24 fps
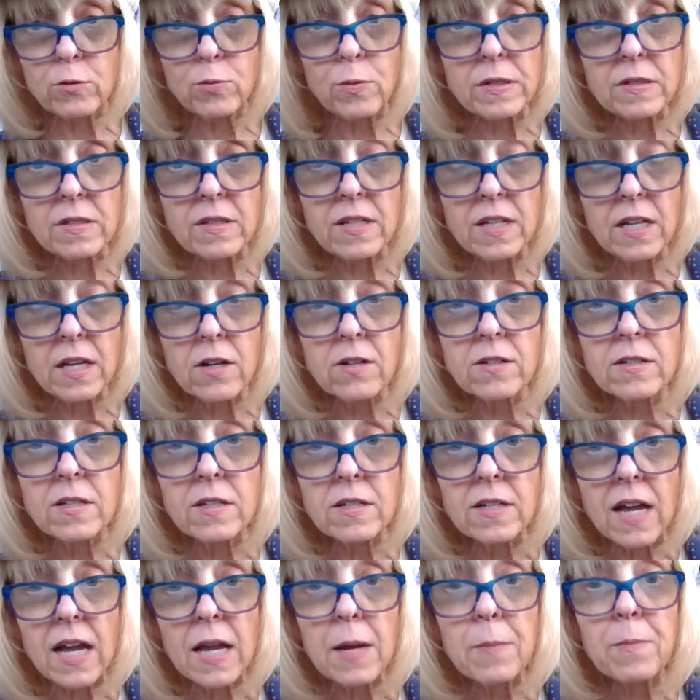wasn't here
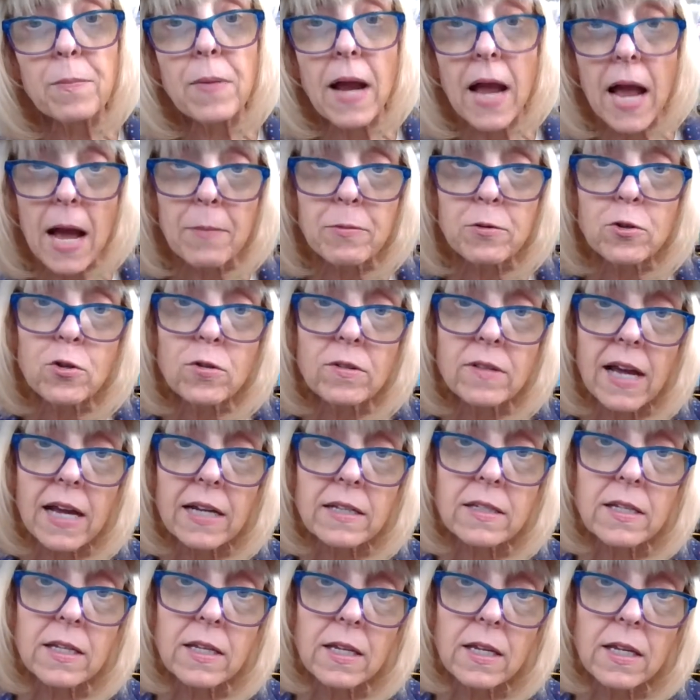tonight, perhaps you'd
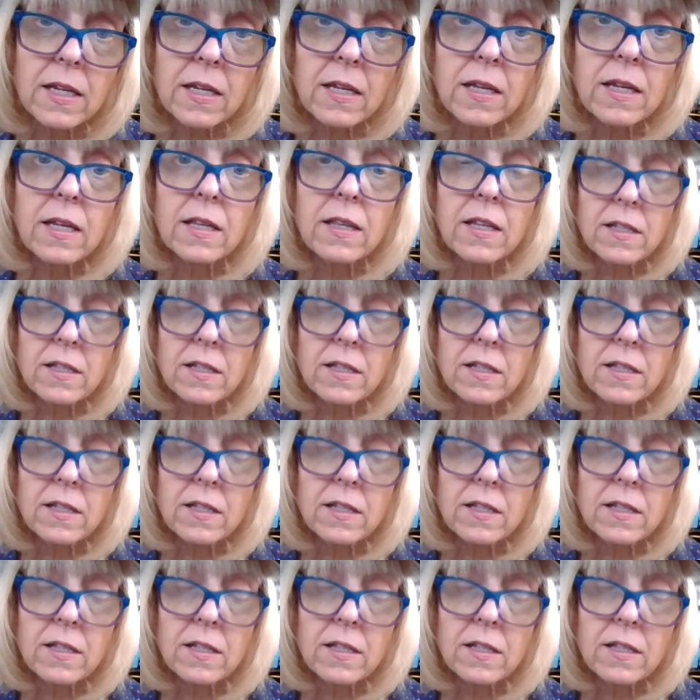like to eat in the